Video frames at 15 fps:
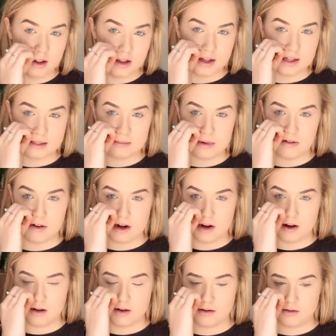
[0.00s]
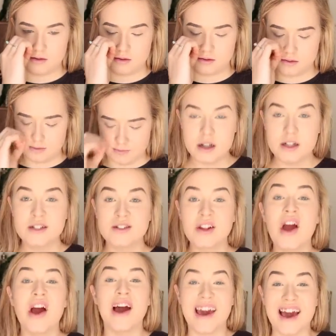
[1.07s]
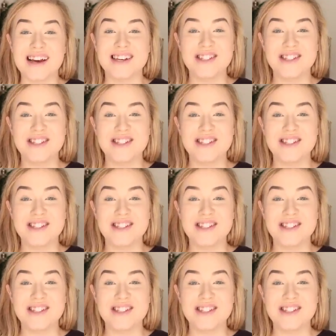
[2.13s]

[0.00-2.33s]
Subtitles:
That's me right now. Okay,